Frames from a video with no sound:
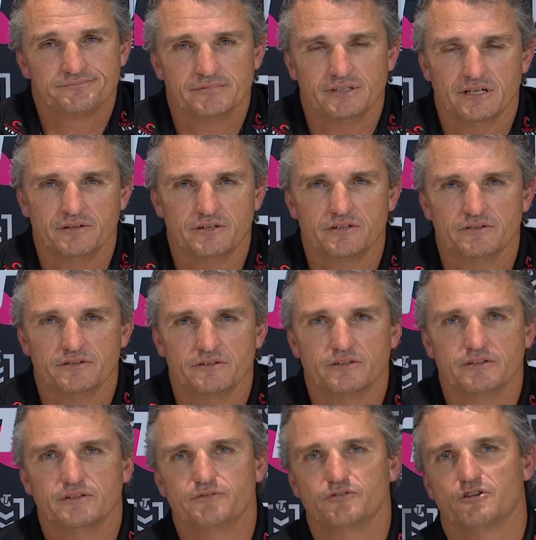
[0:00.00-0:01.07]
you know, you
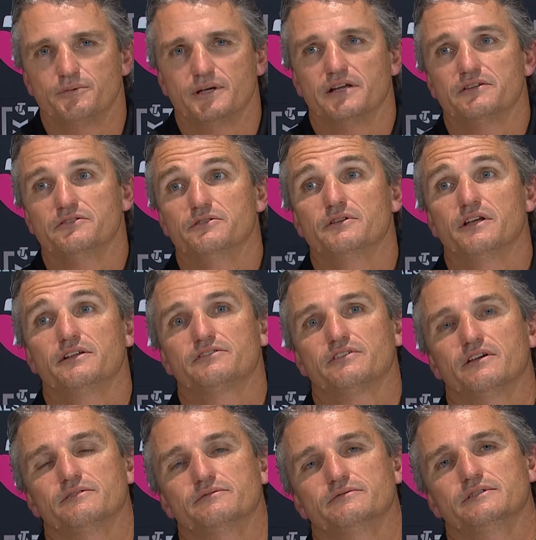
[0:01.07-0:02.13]
you've got to be able to do that.
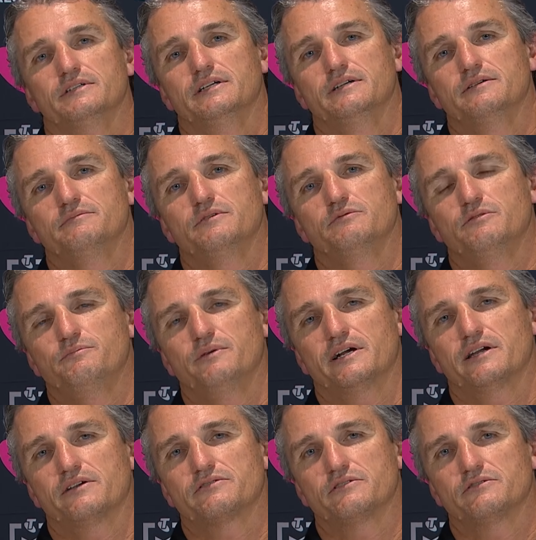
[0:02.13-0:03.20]
So, um, but we'll
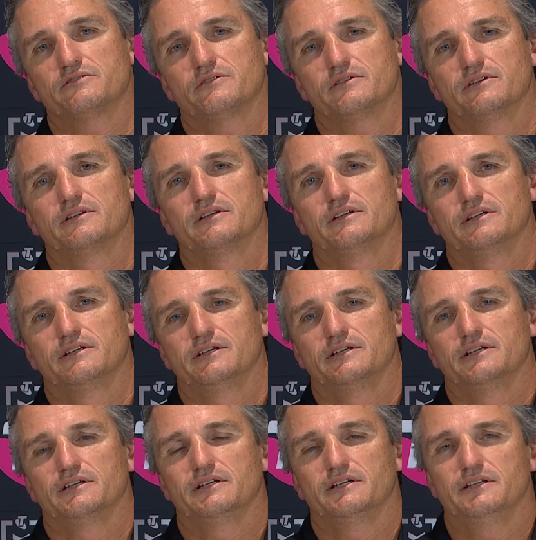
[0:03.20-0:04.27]
back ourselves. Uh,
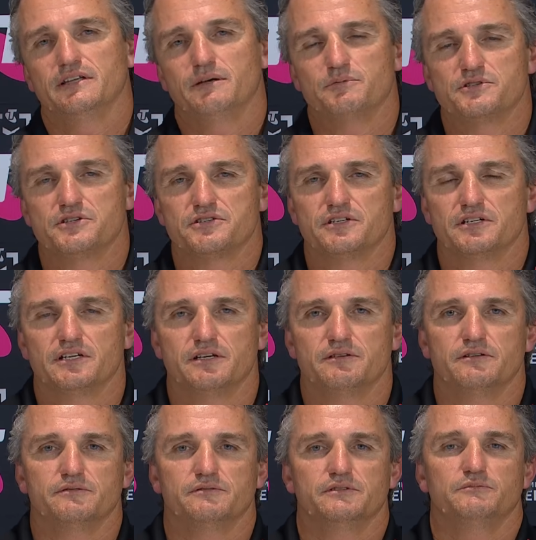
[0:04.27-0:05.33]
in that position
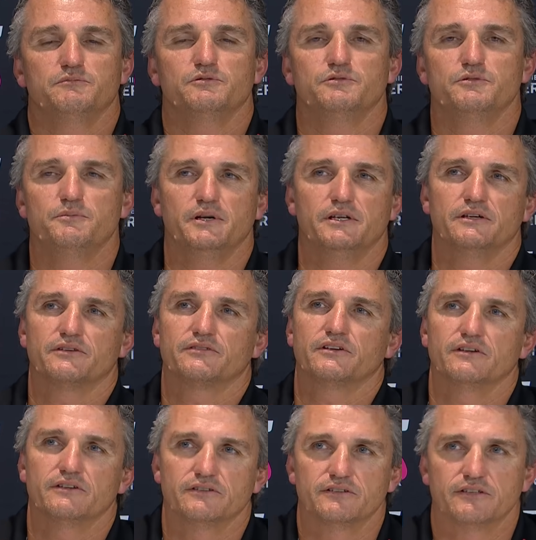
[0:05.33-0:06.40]
again, and we'll do better.
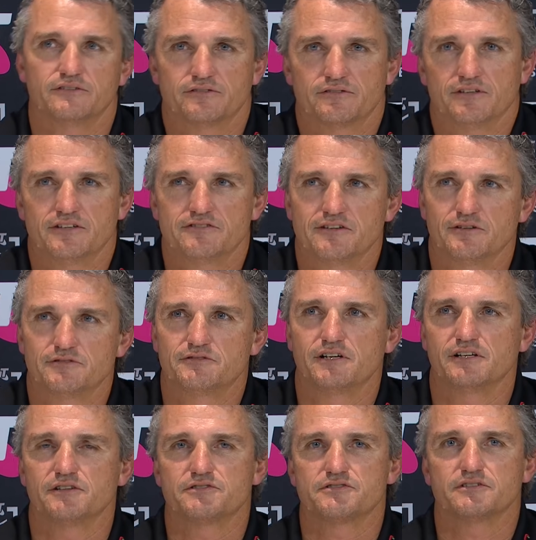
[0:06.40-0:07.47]
So that's that's our
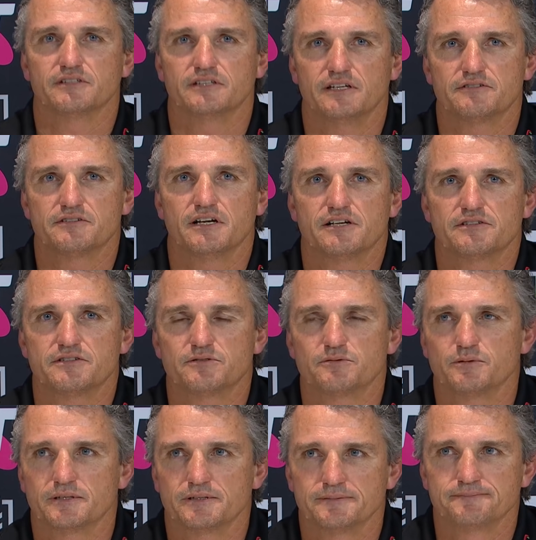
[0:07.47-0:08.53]
challenge and our task this
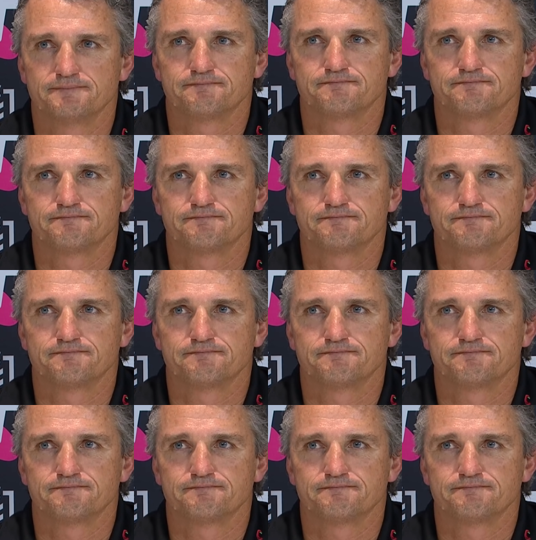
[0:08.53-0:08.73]
week.